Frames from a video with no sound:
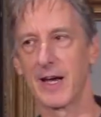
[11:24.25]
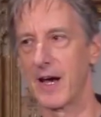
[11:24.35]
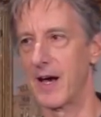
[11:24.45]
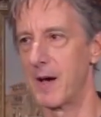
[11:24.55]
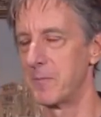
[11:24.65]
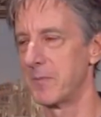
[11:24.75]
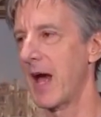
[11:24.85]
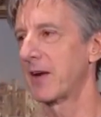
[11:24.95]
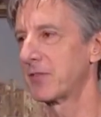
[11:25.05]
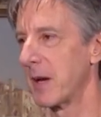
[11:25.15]

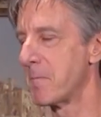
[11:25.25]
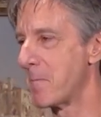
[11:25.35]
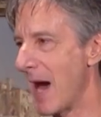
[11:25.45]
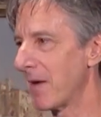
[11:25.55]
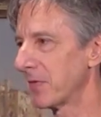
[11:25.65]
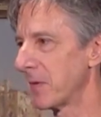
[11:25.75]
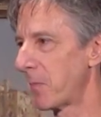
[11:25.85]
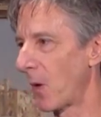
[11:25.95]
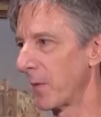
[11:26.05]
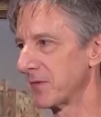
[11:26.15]
actually about the
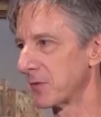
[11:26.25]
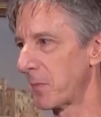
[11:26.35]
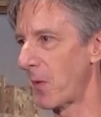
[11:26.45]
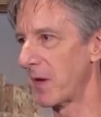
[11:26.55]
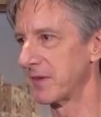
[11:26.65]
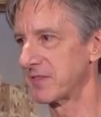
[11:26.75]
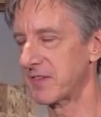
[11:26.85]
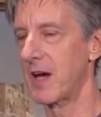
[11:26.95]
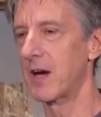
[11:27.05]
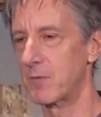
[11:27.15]
Borowitz Report's
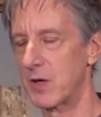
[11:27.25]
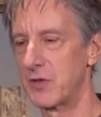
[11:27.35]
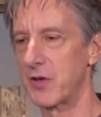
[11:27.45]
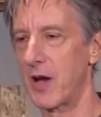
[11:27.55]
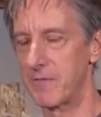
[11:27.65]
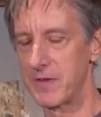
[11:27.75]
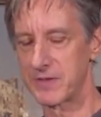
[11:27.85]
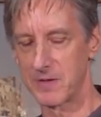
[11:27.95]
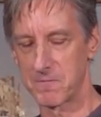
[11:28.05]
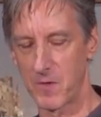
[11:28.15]
coverage of the
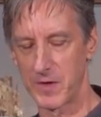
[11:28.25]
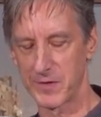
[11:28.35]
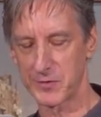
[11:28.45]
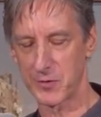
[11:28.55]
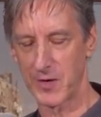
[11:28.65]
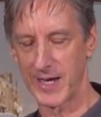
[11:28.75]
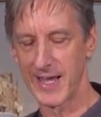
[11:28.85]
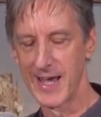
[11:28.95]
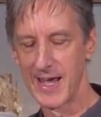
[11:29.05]
tinfoil story.